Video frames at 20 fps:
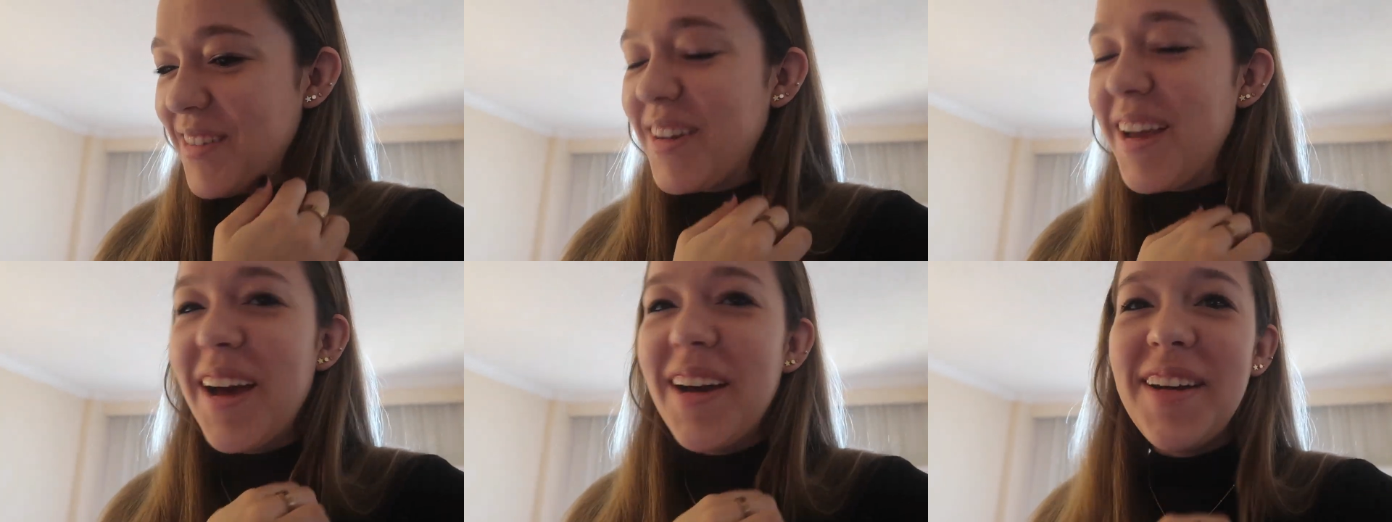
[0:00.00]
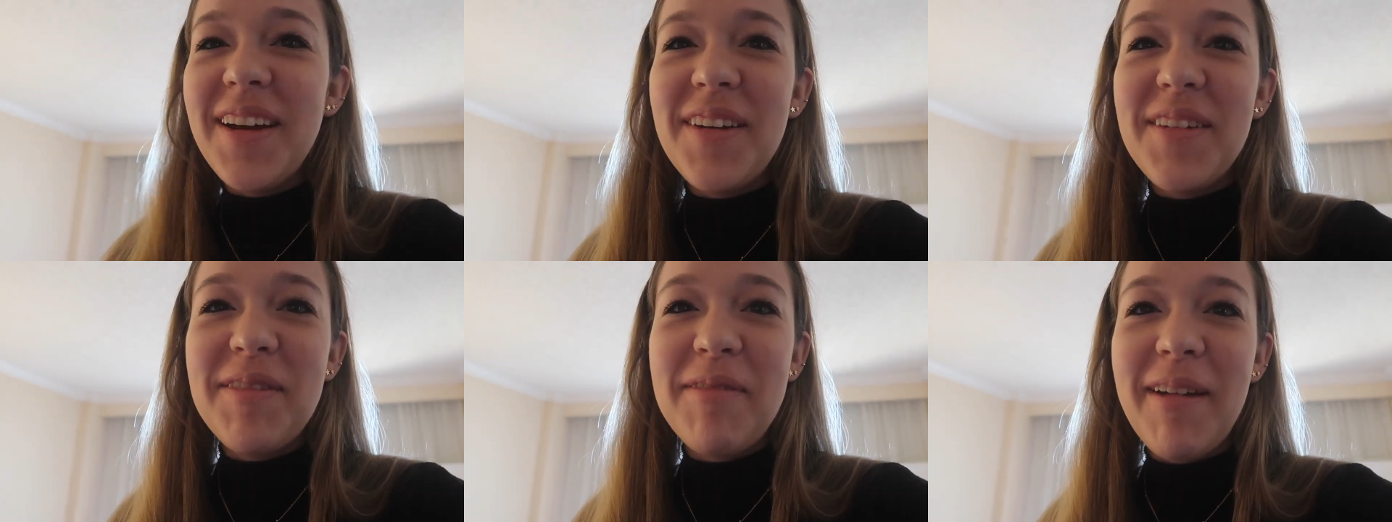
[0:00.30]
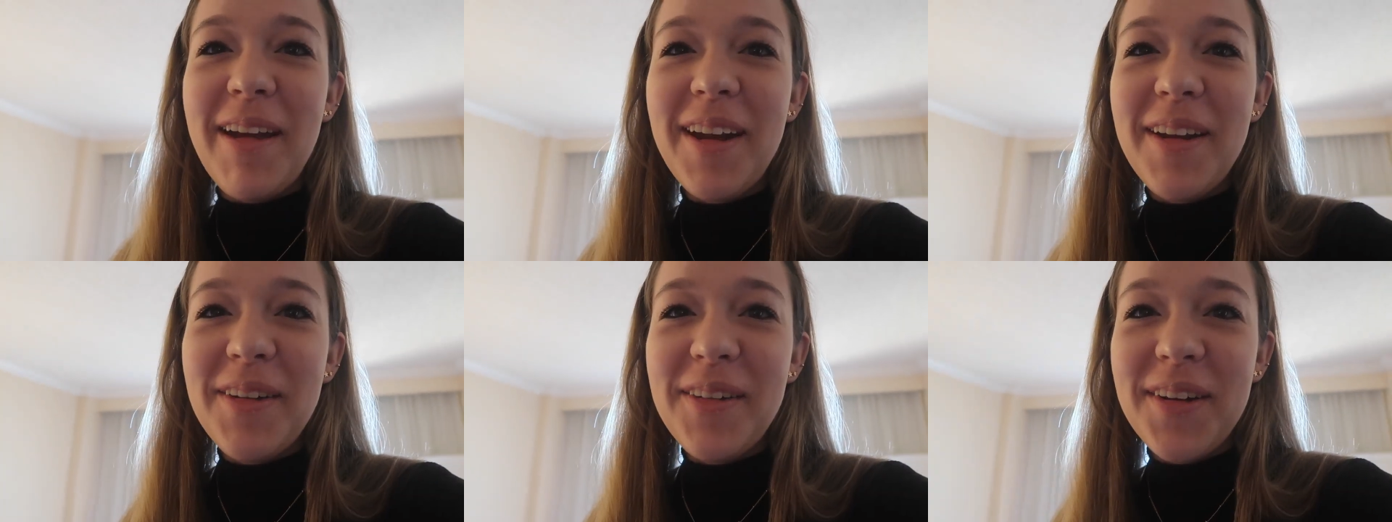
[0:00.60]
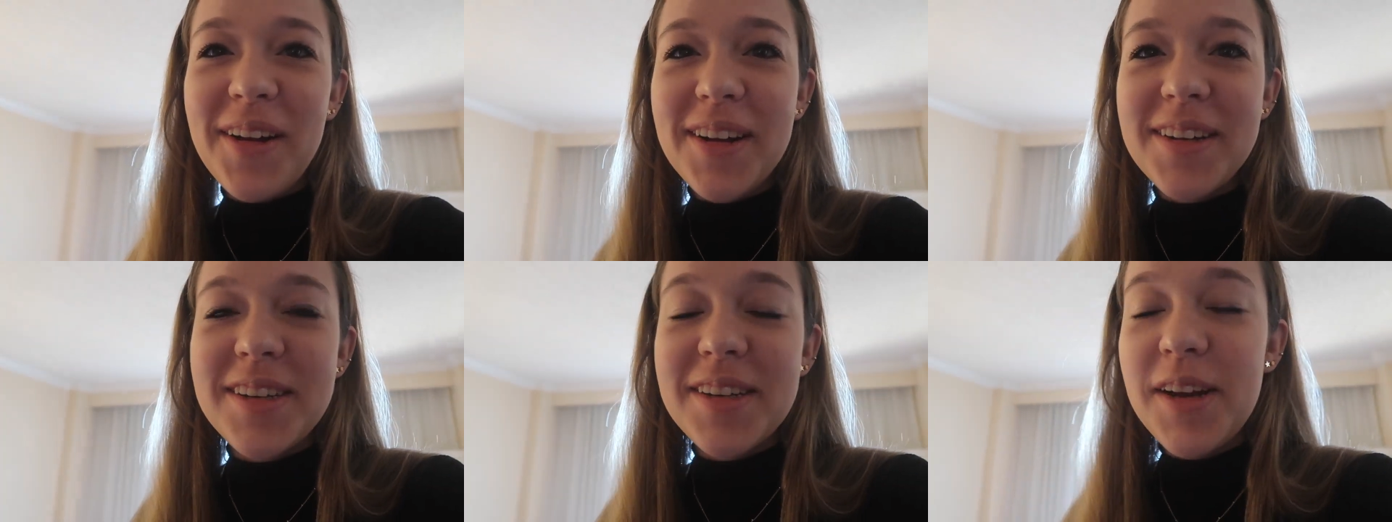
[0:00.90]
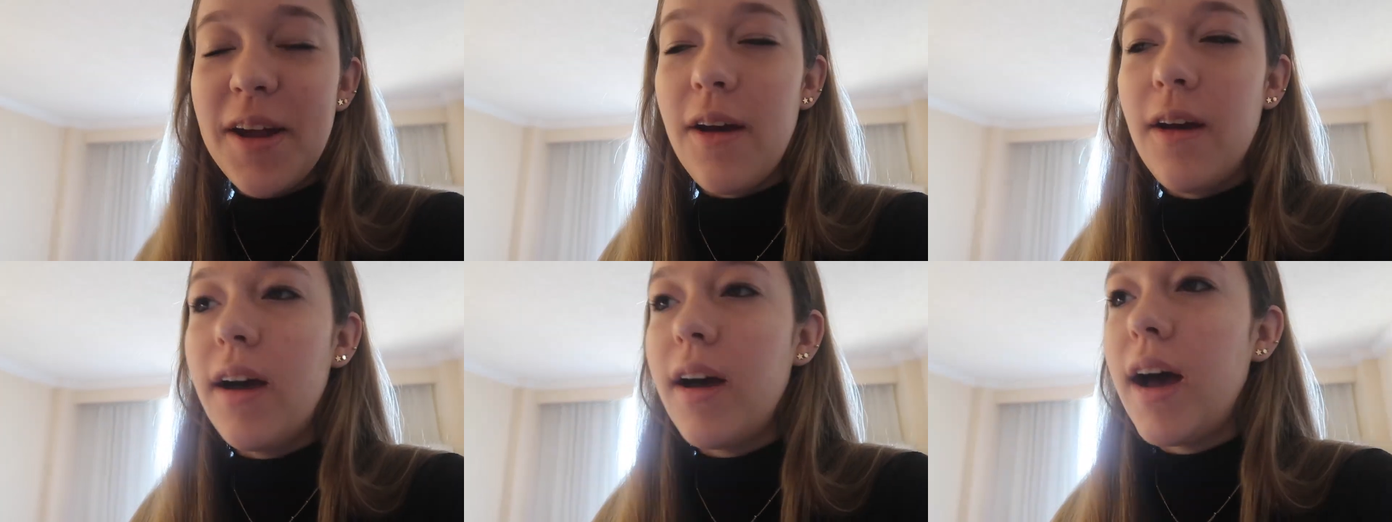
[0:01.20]
We, yeah, we have a panel. We're all,
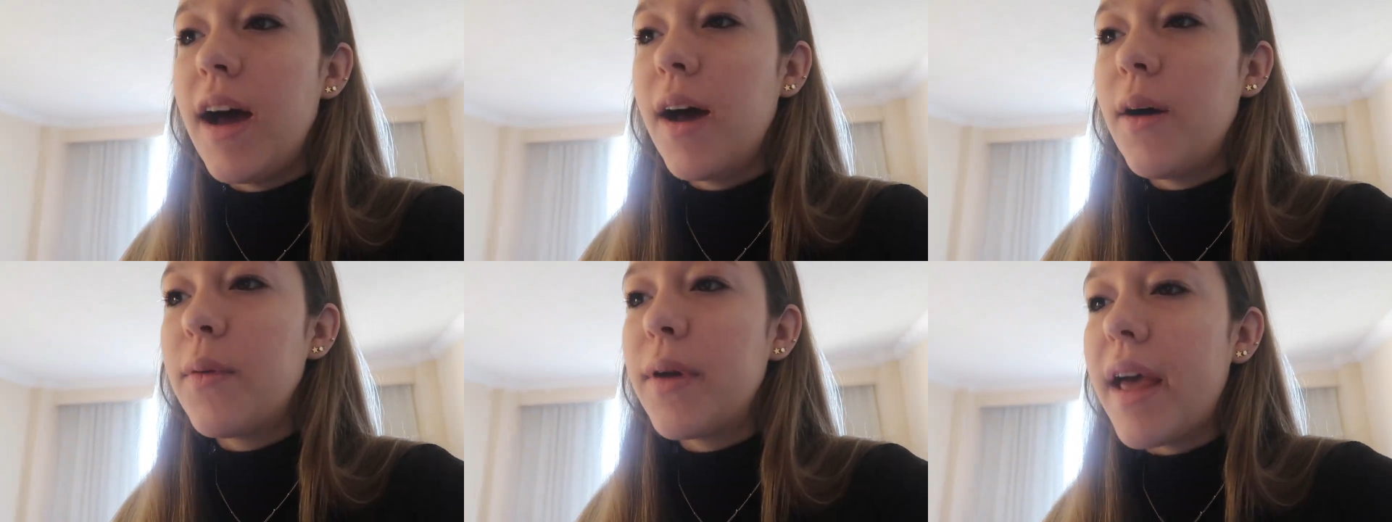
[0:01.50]
no, uh,